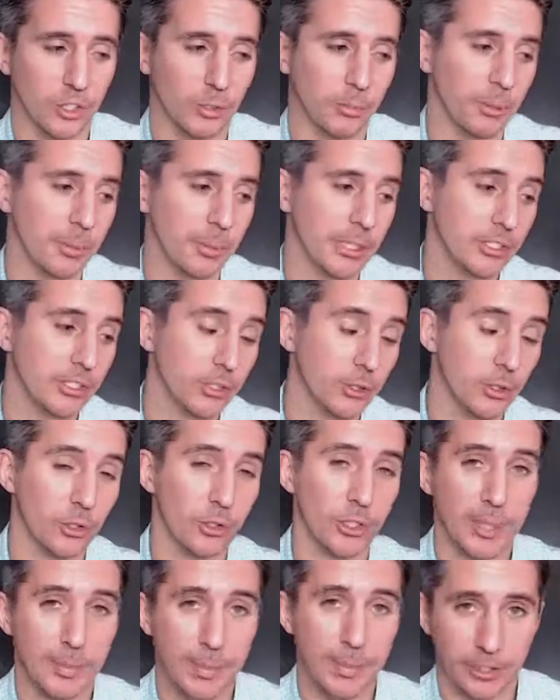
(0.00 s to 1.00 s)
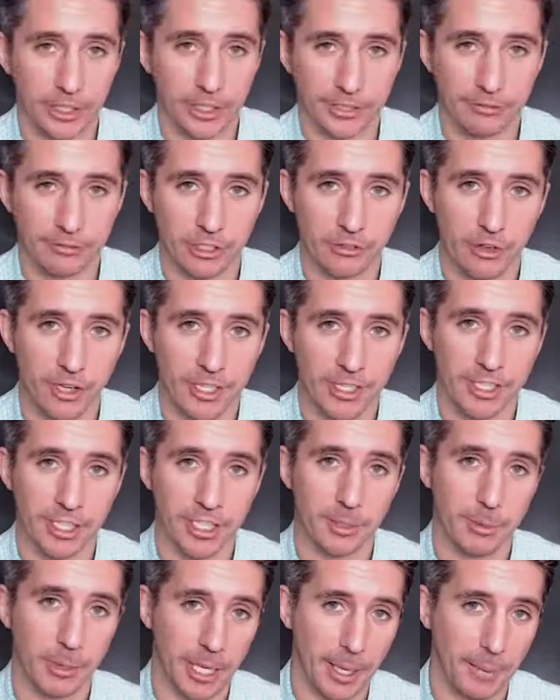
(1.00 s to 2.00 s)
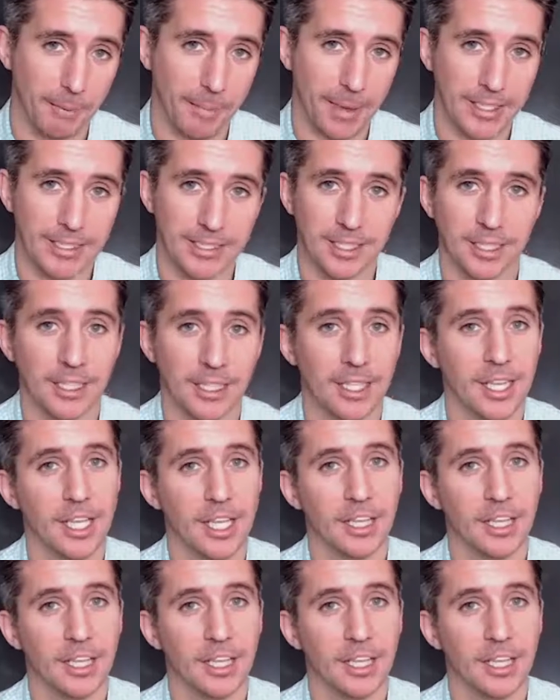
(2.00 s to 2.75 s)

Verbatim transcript: You're probably your email delivery rates are going to get better.